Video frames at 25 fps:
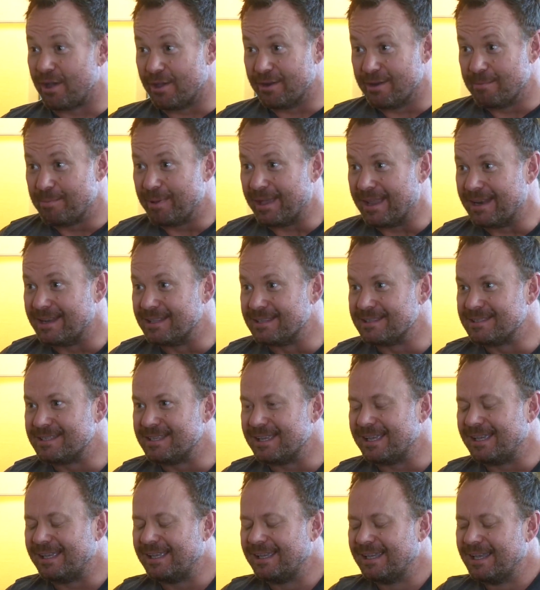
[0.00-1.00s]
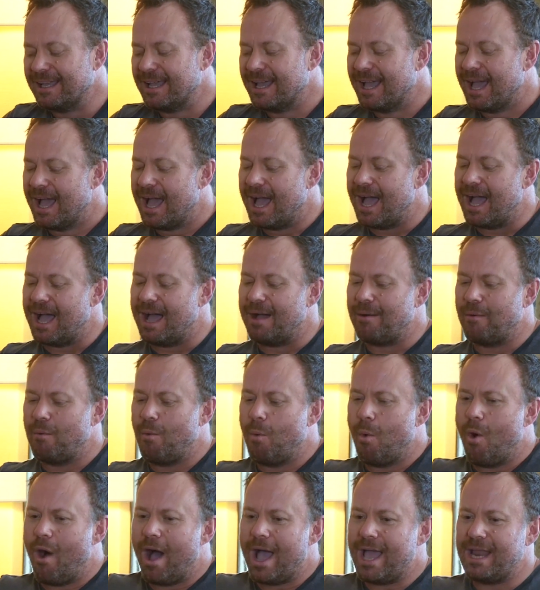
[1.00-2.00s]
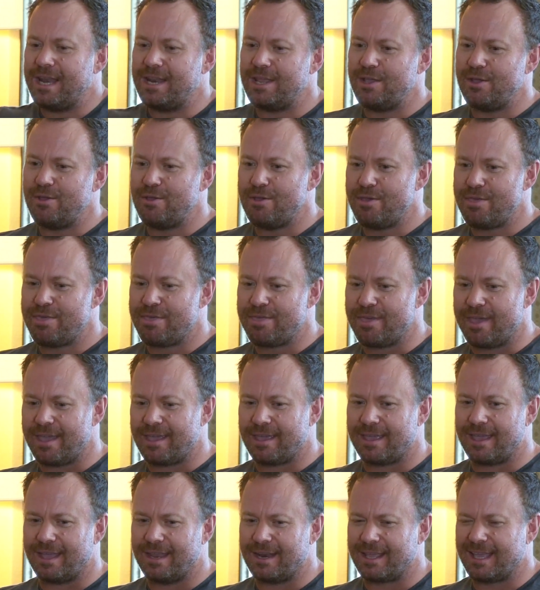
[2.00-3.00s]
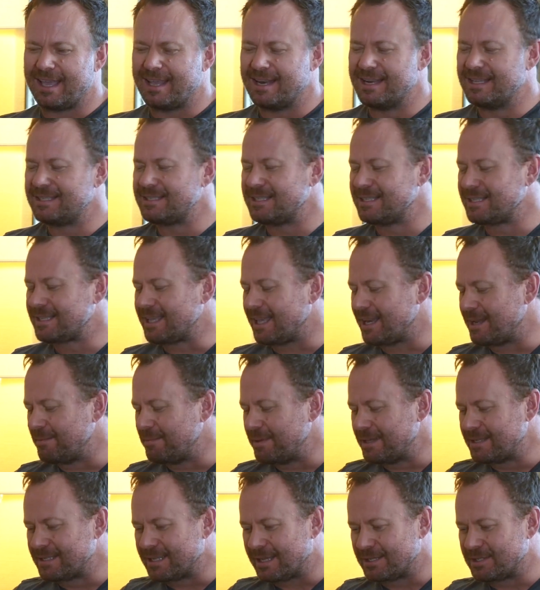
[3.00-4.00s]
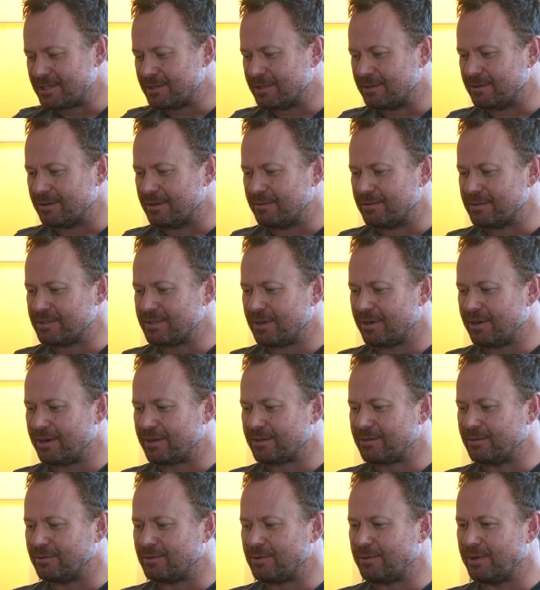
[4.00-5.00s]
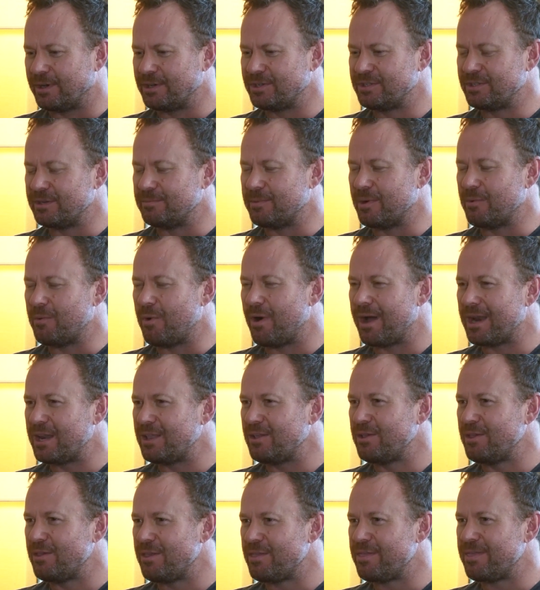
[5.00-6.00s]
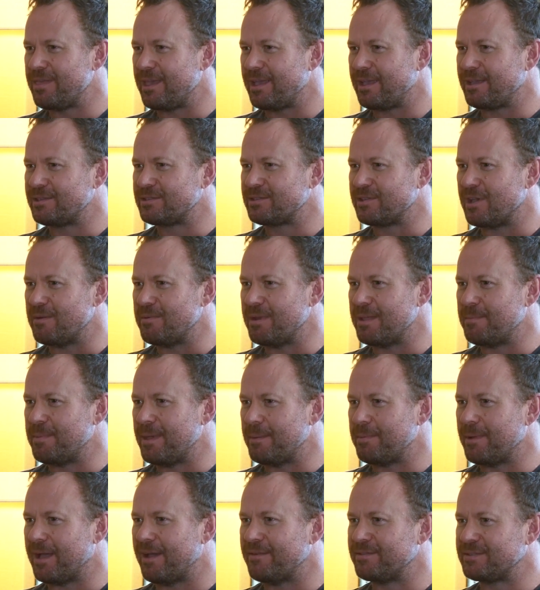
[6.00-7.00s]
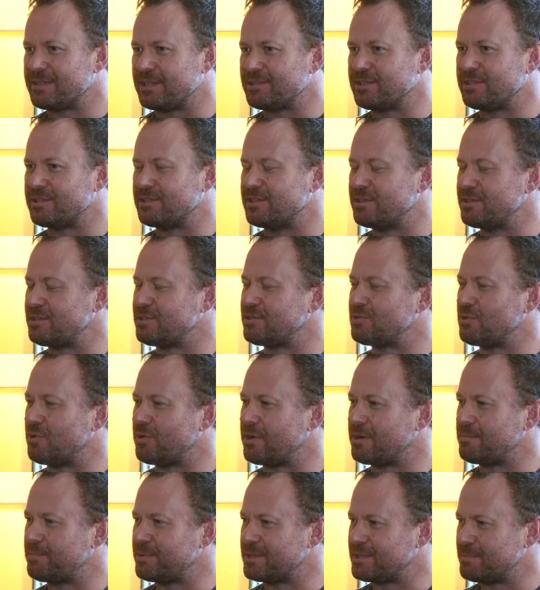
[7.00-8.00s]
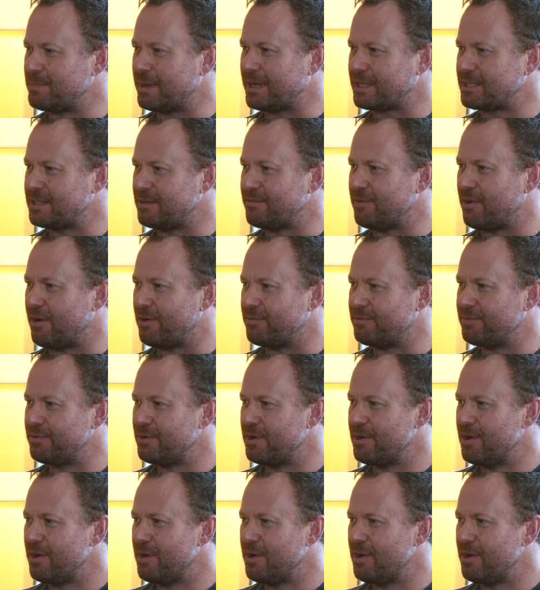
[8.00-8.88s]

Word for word: codependency. Yeah. Uh, why do you think? And again, this is going to be such a, a, rhetorical question, but why do you think so many people have such a distorted perspective of